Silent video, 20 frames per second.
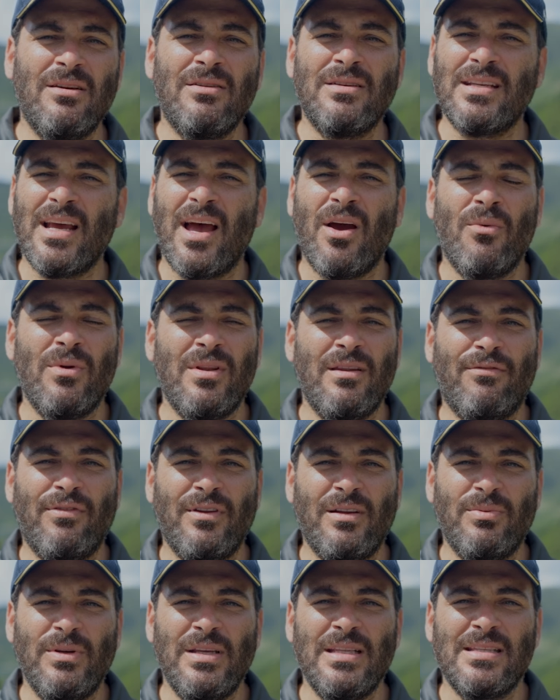here and Taiwan and the
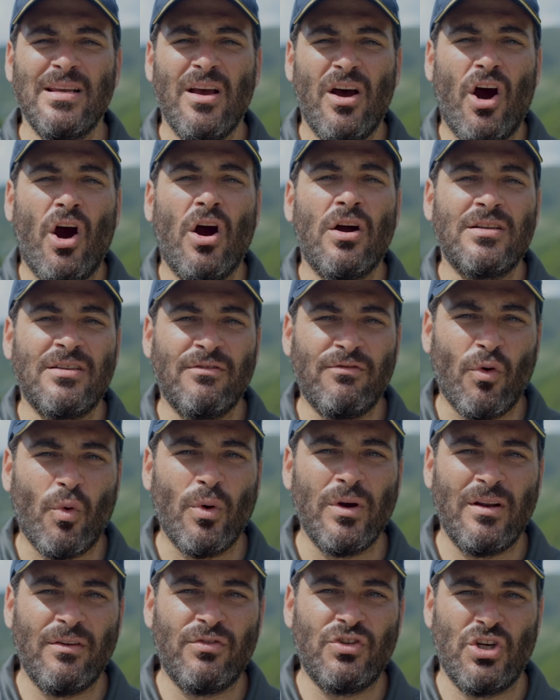Philippines are
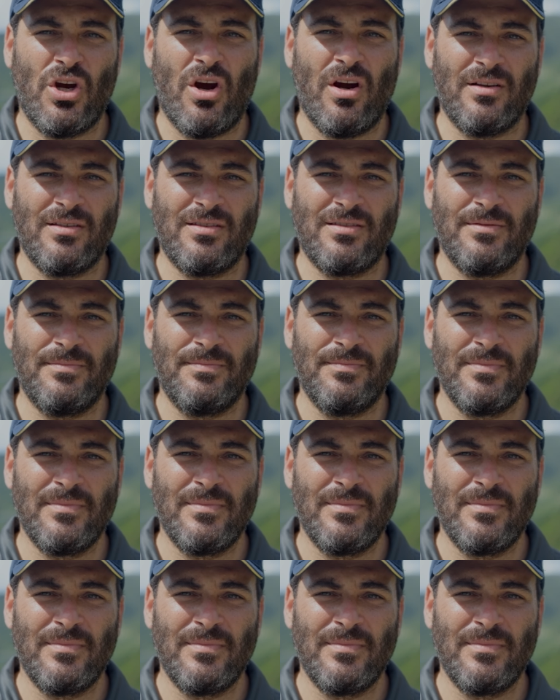devoid of sharks.